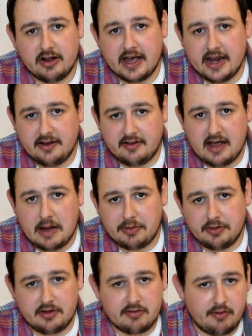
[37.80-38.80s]
get in
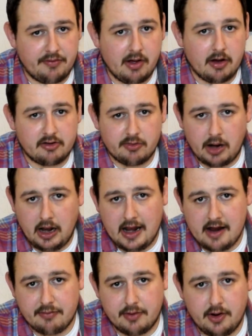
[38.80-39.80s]
depth with this review, I just want to
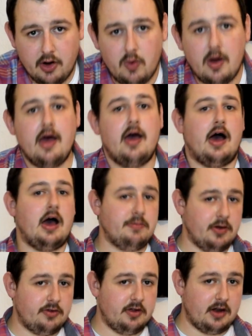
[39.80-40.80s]
let everyone know
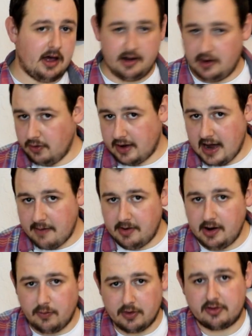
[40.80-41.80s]
I'm using a new
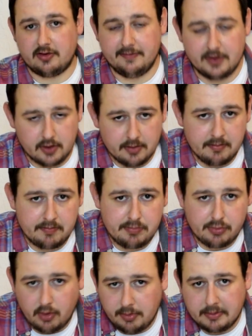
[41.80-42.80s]
camera, which some of you can
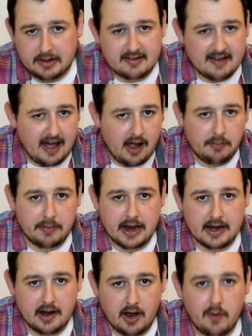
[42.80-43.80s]
probably tell
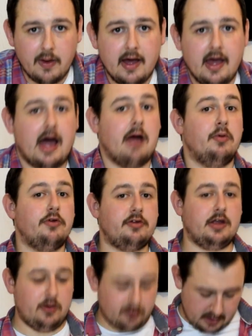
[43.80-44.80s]
by now. I'm
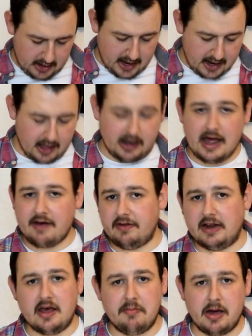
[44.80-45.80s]
also using a
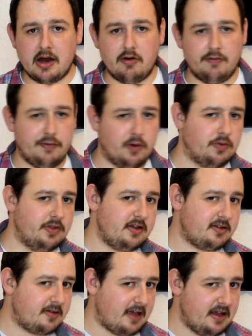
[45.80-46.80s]
lavalier microphone.
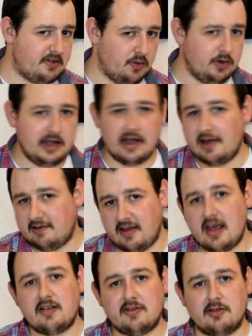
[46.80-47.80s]
This is only a
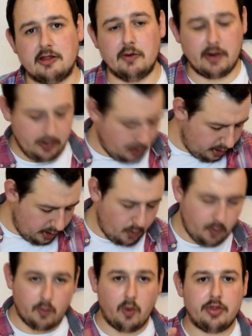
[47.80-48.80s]
test though. I want to know
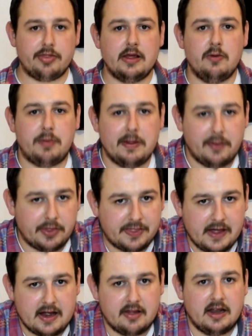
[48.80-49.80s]
what you people
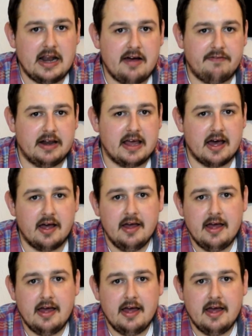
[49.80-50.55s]
think of the lavalier.